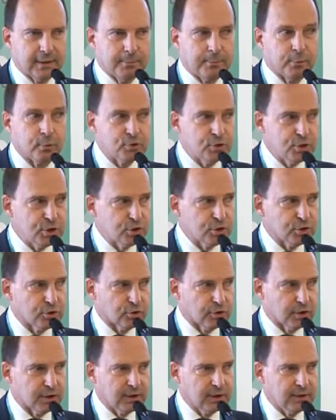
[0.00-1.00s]

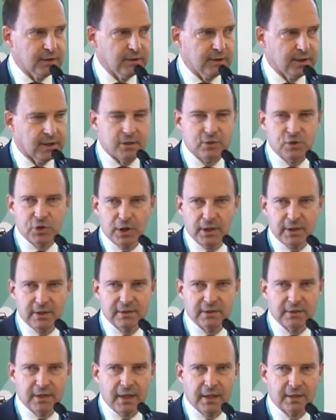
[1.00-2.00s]
positioning and
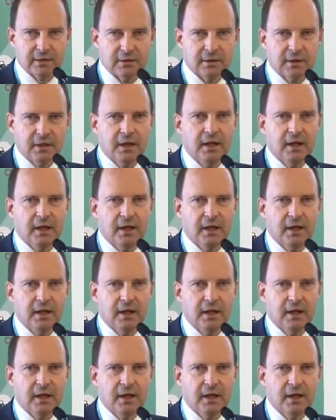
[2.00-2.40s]
GNSS